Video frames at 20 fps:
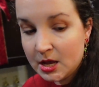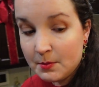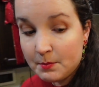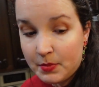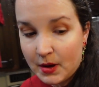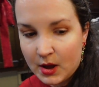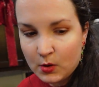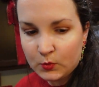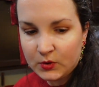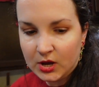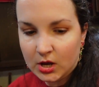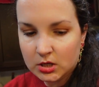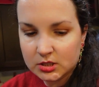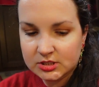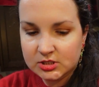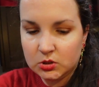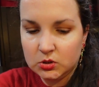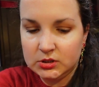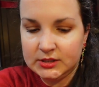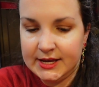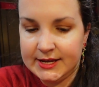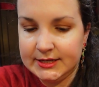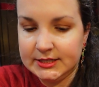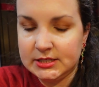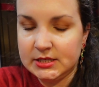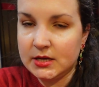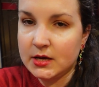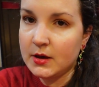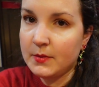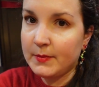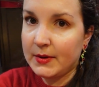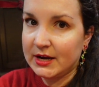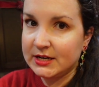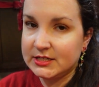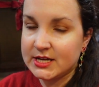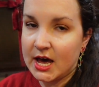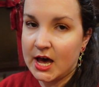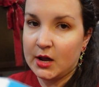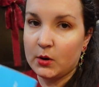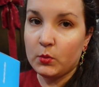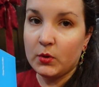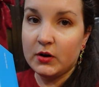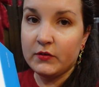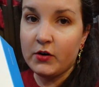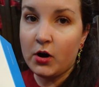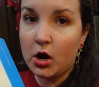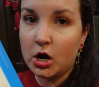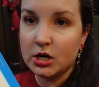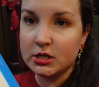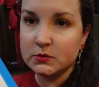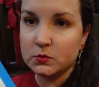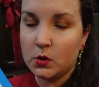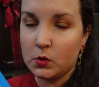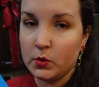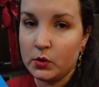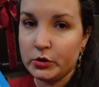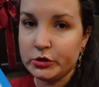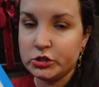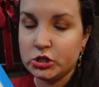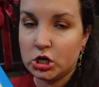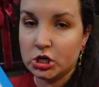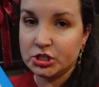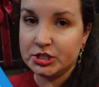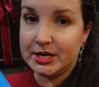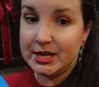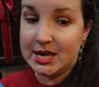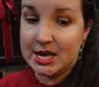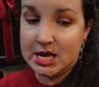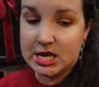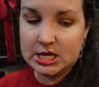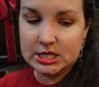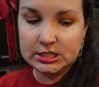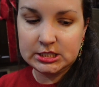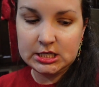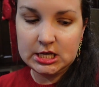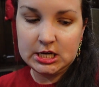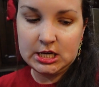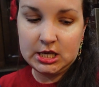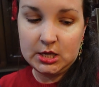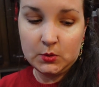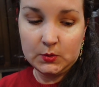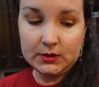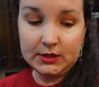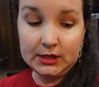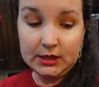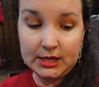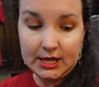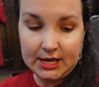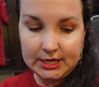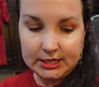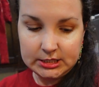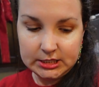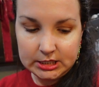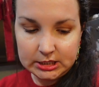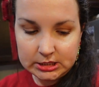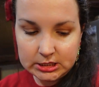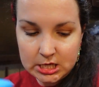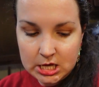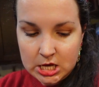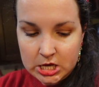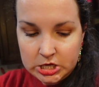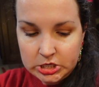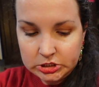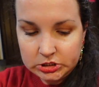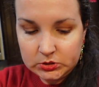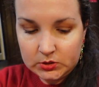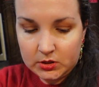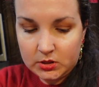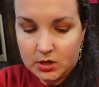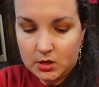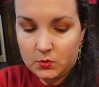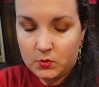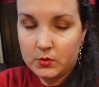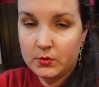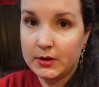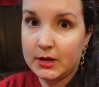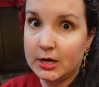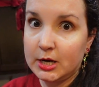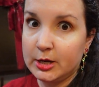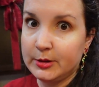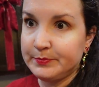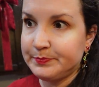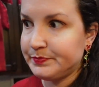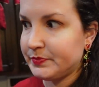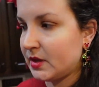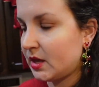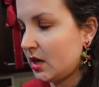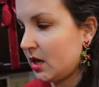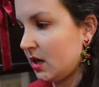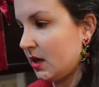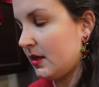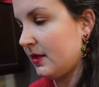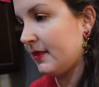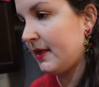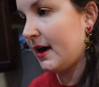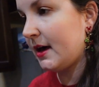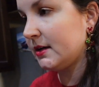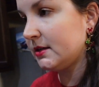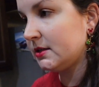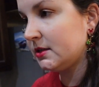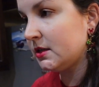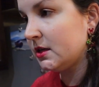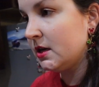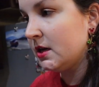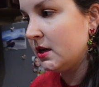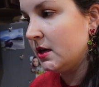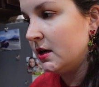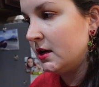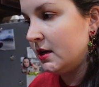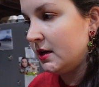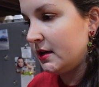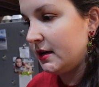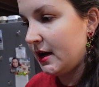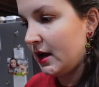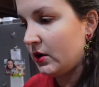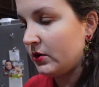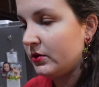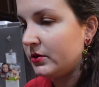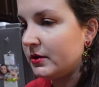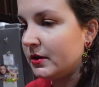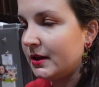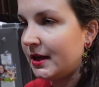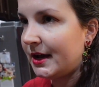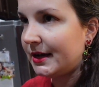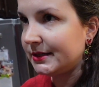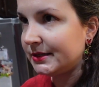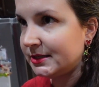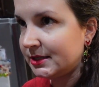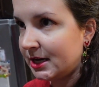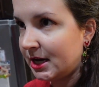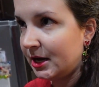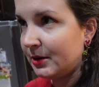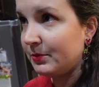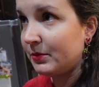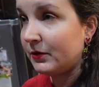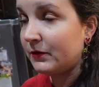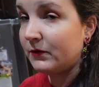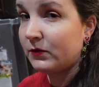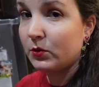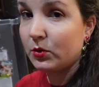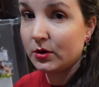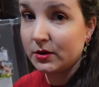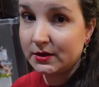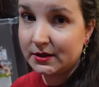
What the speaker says: But we also lent my dad one of ours while we were charging his, and he really liked it. So I thought we would get him that. Now, the last time before